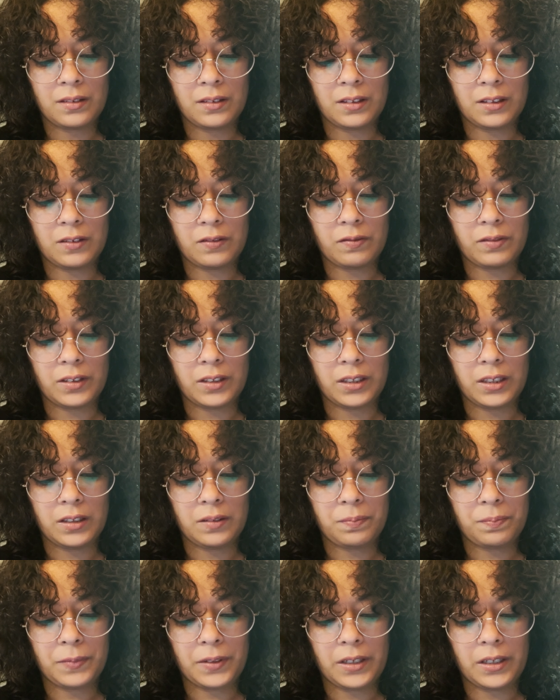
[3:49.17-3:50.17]
It's funny.
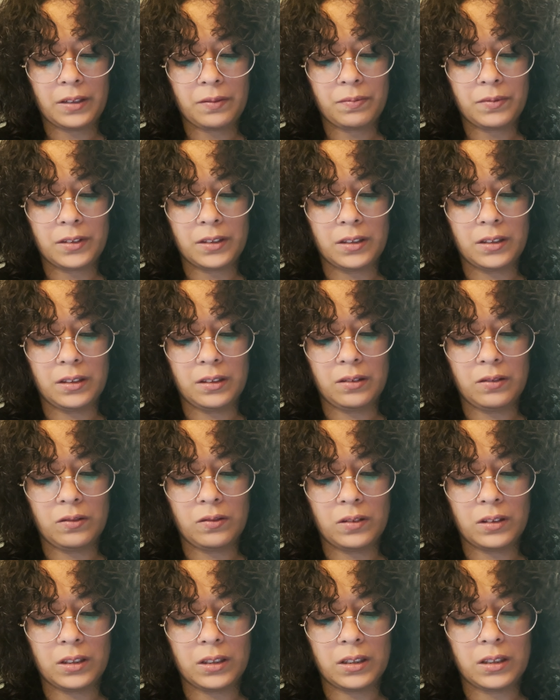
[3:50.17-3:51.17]
I have to do
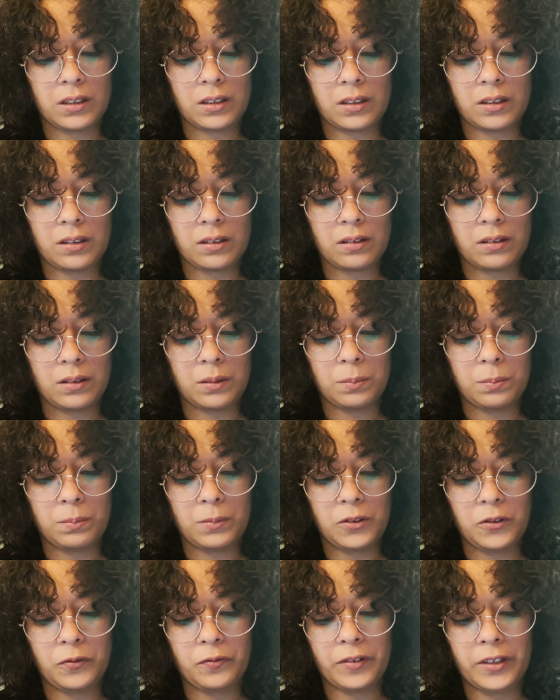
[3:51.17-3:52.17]
like a
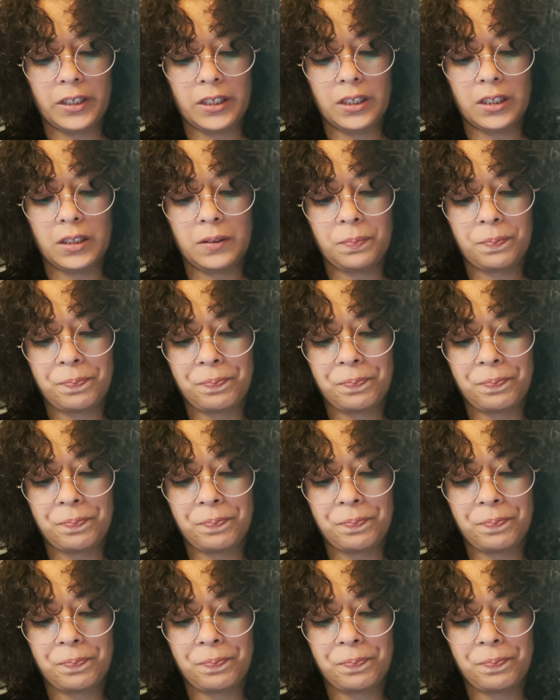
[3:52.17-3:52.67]
movie